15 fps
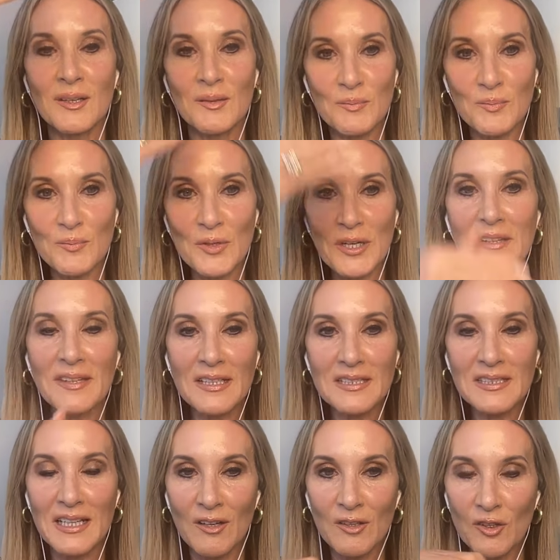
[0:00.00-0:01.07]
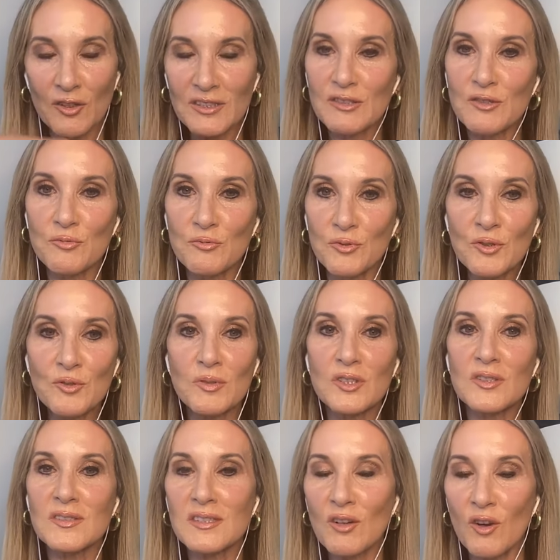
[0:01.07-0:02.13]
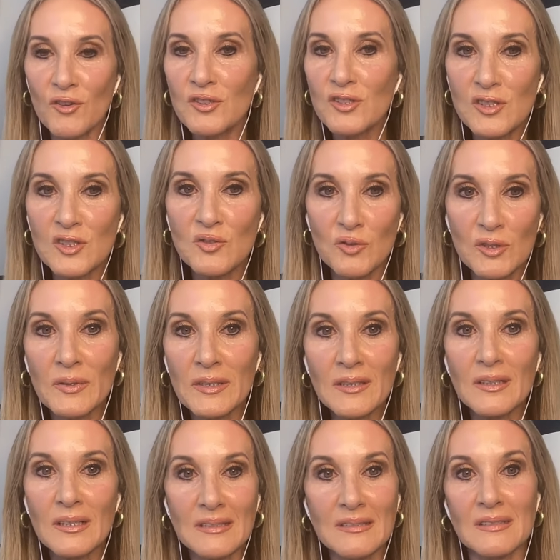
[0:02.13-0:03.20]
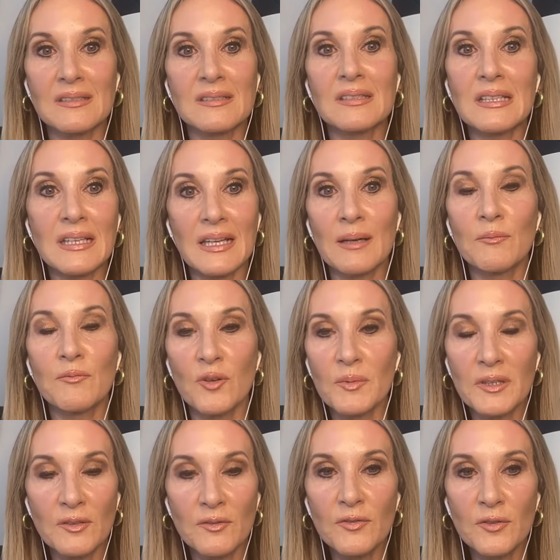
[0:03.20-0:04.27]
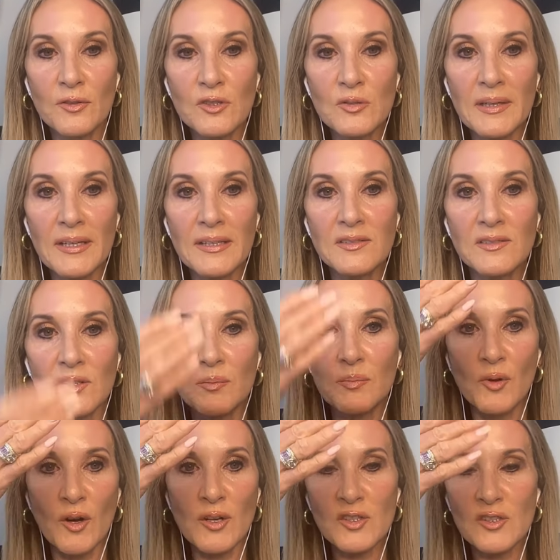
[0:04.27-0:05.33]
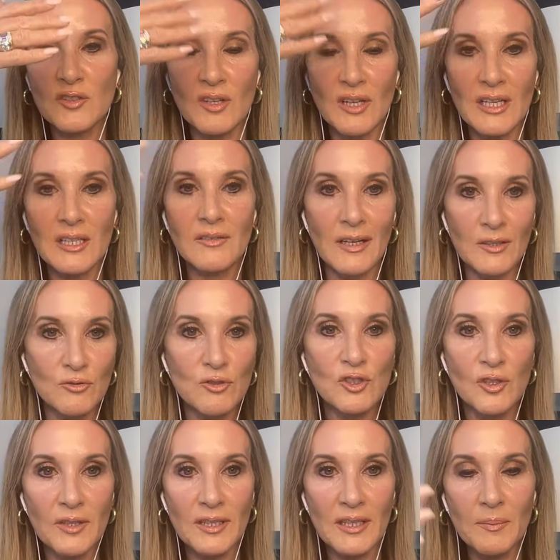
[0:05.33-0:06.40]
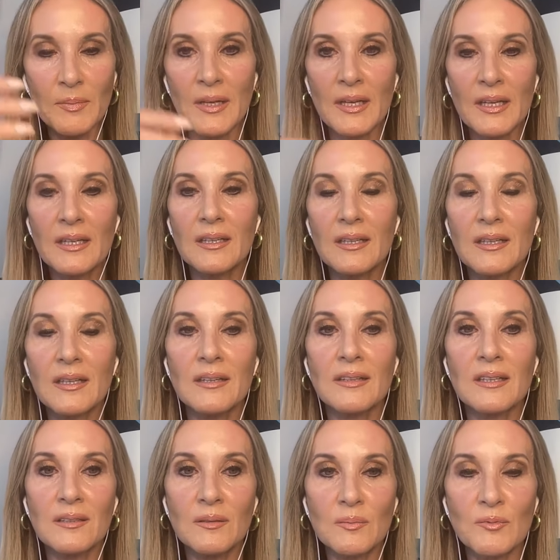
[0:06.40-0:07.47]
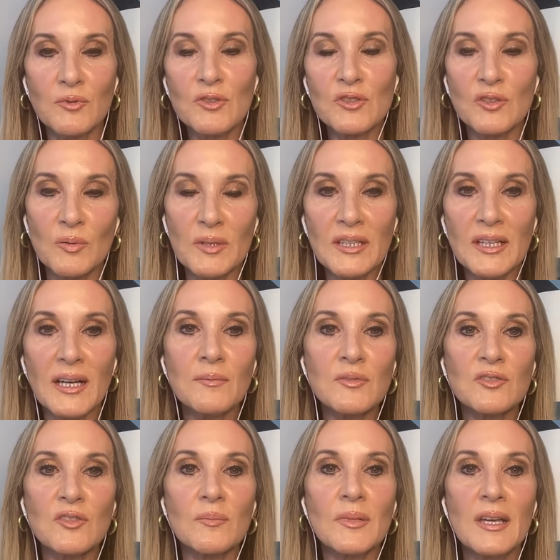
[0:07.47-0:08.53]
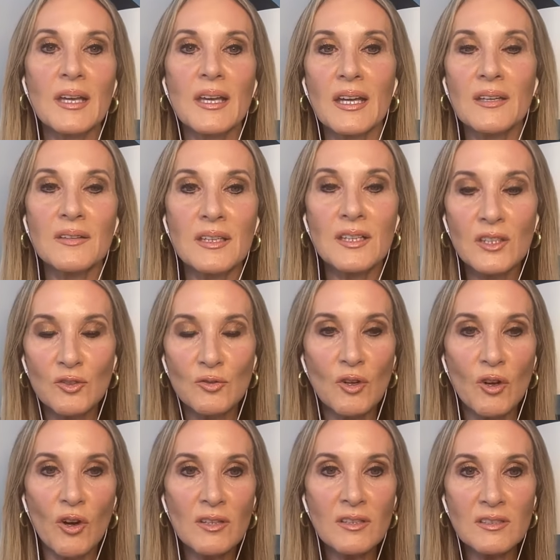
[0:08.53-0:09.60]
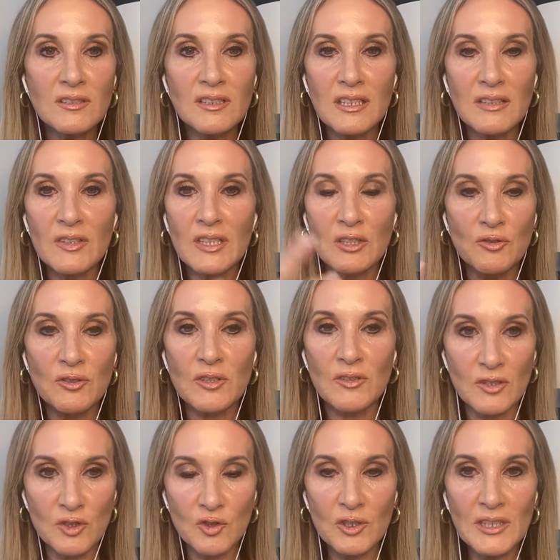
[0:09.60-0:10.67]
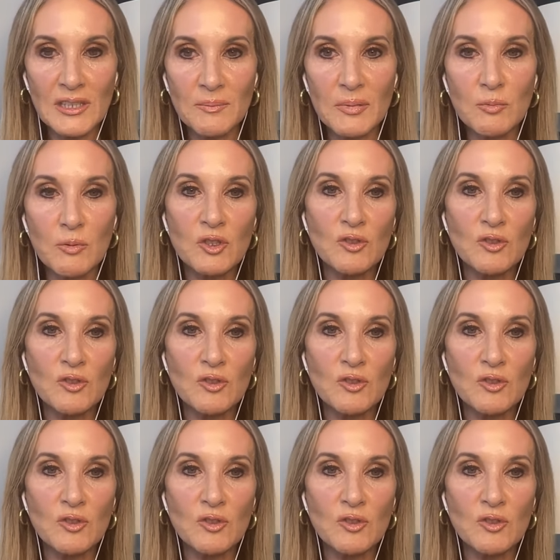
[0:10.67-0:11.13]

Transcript: break that down, go to the root, which is the origin story. Where did it, this thing come from in the first place? So the branches are kind of how you're showing up, and then the roots are where it comes from. And then you can't ever get rid of the tree, but what you